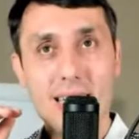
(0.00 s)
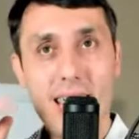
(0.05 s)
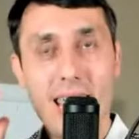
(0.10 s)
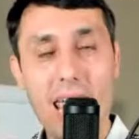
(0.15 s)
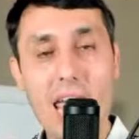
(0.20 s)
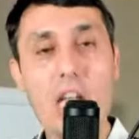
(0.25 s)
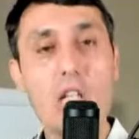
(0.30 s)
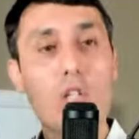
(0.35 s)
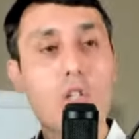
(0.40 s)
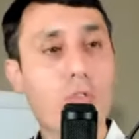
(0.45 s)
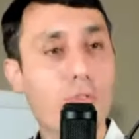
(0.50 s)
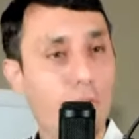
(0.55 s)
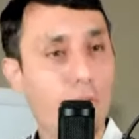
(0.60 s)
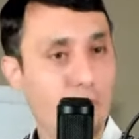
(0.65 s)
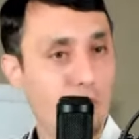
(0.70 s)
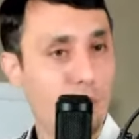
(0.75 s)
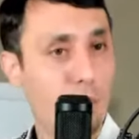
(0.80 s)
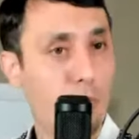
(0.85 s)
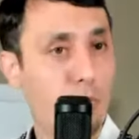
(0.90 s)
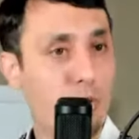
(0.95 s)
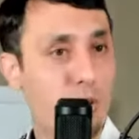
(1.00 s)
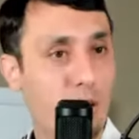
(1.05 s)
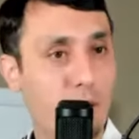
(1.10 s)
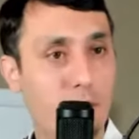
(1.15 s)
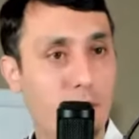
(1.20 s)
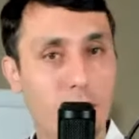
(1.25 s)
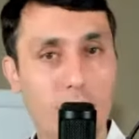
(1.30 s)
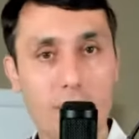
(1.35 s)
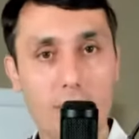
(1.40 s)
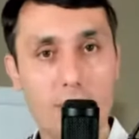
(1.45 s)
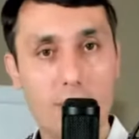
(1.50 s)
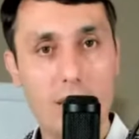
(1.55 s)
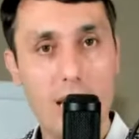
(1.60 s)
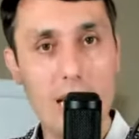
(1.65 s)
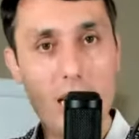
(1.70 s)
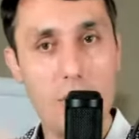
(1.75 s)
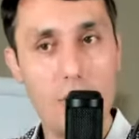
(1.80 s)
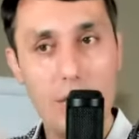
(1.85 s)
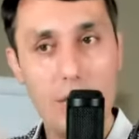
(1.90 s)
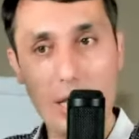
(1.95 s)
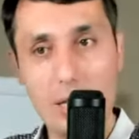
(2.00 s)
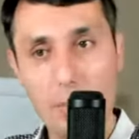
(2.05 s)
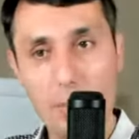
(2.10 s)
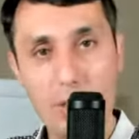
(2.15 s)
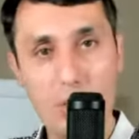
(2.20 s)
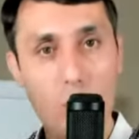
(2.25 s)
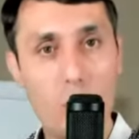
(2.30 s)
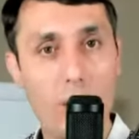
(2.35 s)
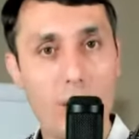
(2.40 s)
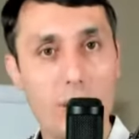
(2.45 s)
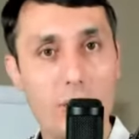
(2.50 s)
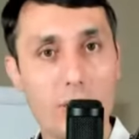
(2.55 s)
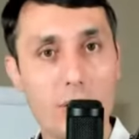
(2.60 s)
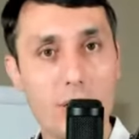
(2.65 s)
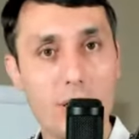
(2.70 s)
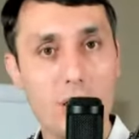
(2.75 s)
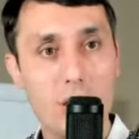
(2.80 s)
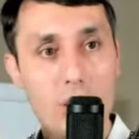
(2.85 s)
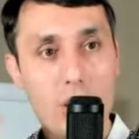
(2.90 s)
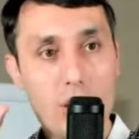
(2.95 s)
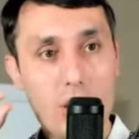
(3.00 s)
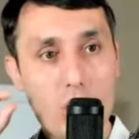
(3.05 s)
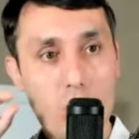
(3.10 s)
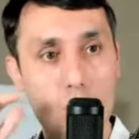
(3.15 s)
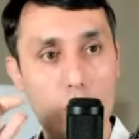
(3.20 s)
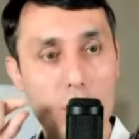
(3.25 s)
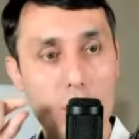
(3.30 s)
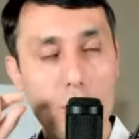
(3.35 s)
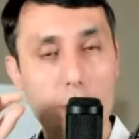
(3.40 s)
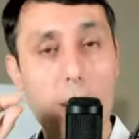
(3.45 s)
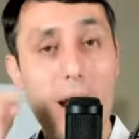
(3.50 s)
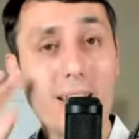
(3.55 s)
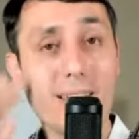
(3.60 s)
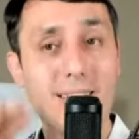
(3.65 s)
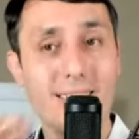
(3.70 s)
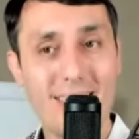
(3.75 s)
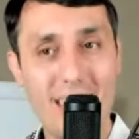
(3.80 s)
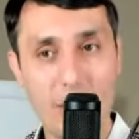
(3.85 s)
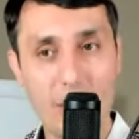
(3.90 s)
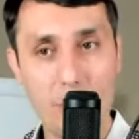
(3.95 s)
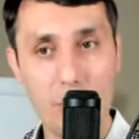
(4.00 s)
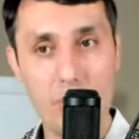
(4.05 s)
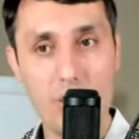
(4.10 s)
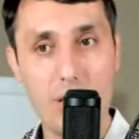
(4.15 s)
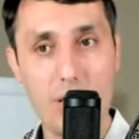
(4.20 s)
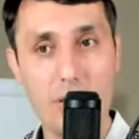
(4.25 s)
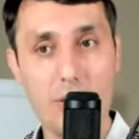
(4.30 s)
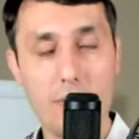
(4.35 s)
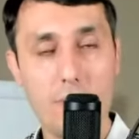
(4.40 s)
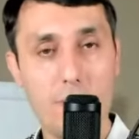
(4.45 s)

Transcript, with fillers: 8 to 15% is in between. Sweet spot, 10%.